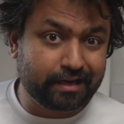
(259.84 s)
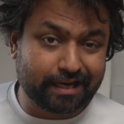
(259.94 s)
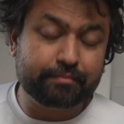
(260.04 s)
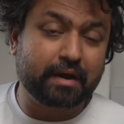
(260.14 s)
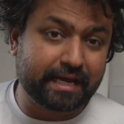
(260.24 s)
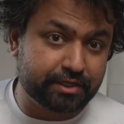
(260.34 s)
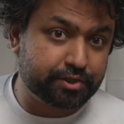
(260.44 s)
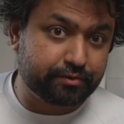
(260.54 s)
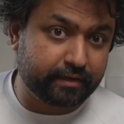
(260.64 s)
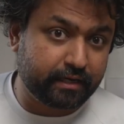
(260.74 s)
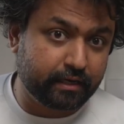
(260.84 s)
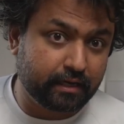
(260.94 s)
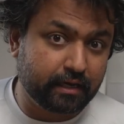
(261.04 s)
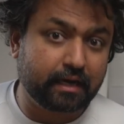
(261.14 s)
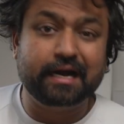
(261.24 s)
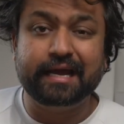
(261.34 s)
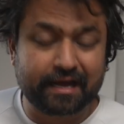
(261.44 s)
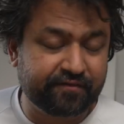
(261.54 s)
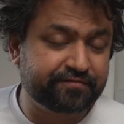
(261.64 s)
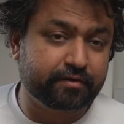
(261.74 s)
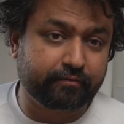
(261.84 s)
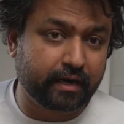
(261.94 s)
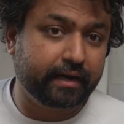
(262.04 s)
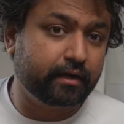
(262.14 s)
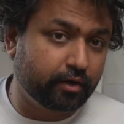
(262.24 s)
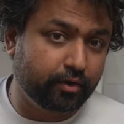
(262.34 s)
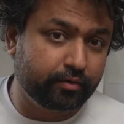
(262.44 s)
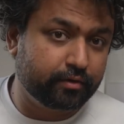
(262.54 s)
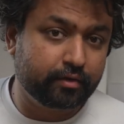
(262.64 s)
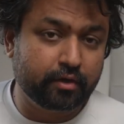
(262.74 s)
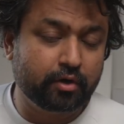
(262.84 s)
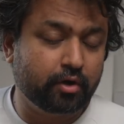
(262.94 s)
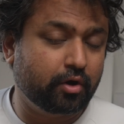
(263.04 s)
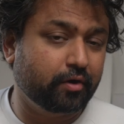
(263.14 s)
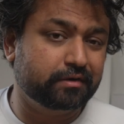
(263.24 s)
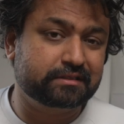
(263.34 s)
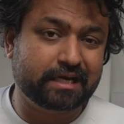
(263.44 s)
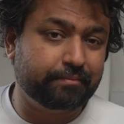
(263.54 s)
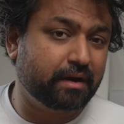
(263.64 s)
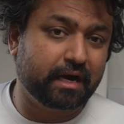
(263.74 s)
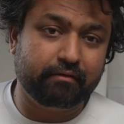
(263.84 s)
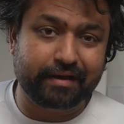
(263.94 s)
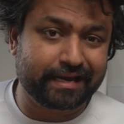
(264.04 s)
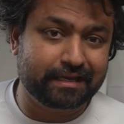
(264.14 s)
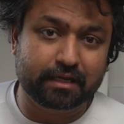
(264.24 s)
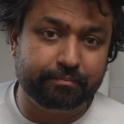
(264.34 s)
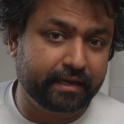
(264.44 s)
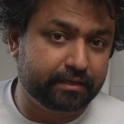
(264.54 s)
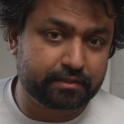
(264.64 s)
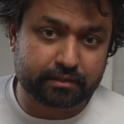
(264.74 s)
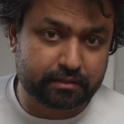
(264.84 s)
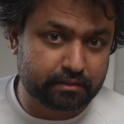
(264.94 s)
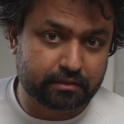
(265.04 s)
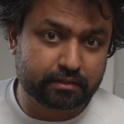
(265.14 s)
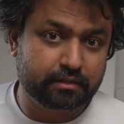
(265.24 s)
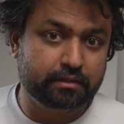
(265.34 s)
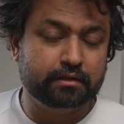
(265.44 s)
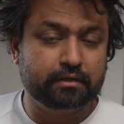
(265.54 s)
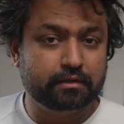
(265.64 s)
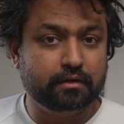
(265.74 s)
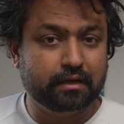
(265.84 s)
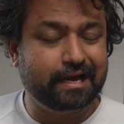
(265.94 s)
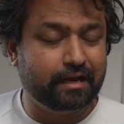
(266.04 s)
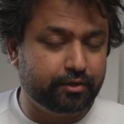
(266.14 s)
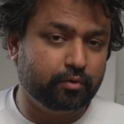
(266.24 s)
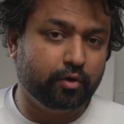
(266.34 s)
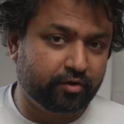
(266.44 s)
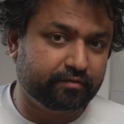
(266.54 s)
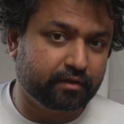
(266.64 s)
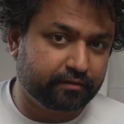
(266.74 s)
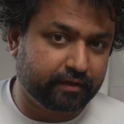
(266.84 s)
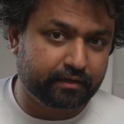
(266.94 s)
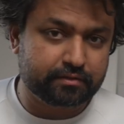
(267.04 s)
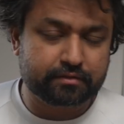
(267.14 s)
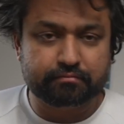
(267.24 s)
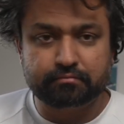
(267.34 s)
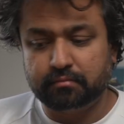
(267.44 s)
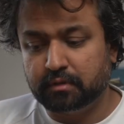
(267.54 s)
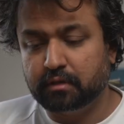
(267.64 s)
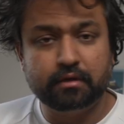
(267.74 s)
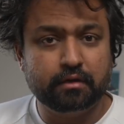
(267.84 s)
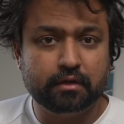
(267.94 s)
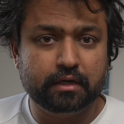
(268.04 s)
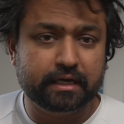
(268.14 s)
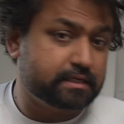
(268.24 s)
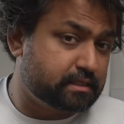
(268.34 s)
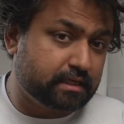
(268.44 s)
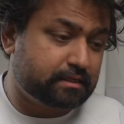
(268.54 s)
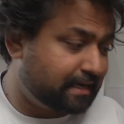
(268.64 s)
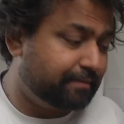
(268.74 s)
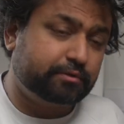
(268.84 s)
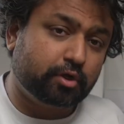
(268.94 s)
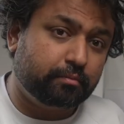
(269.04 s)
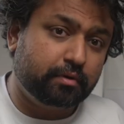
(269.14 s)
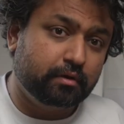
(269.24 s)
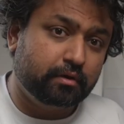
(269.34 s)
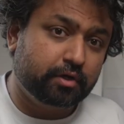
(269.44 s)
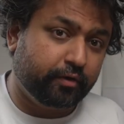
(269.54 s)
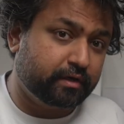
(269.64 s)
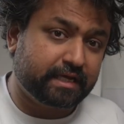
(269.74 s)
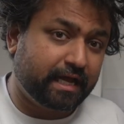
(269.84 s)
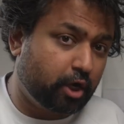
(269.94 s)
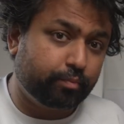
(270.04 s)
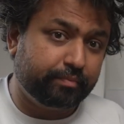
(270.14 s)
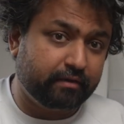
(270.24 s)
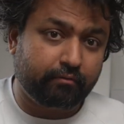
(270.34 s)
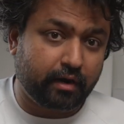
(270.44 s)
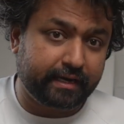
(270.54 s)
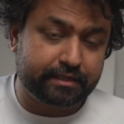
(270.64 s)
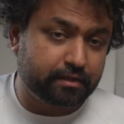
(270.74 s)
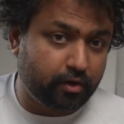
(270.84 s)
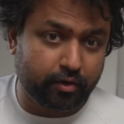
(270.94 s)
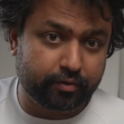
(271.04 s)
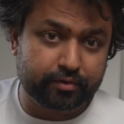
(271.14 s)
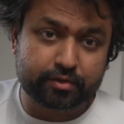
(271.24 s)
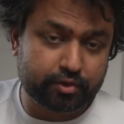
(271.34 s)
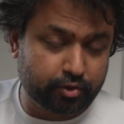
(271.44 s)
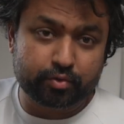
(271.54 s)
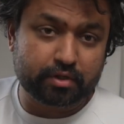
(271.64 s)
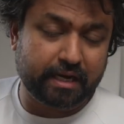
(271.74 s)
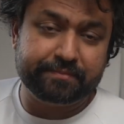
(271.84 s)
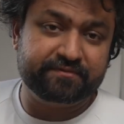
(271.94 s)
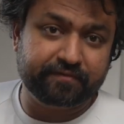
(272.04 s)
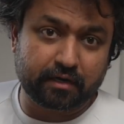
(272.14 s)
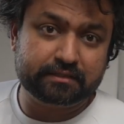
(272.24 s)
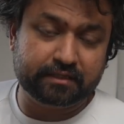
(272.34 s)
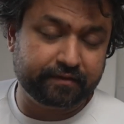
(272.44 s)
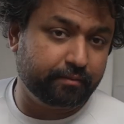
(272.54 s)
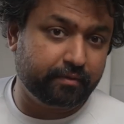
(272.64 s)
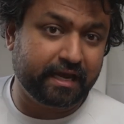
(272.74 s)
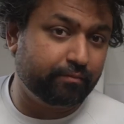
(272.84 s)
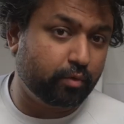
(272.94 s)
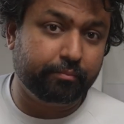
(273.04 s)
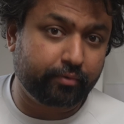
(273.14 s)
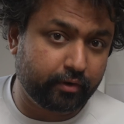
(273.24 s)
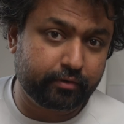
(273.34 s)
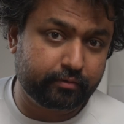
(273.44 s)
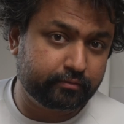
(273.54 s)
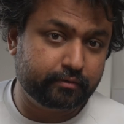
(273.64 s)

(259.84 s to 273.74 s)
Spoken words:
in my industry, I have to write code on a semi-regular basis and do a lot of other things. Is this laptop going to help me write code 2 times faster than the M1 Pro?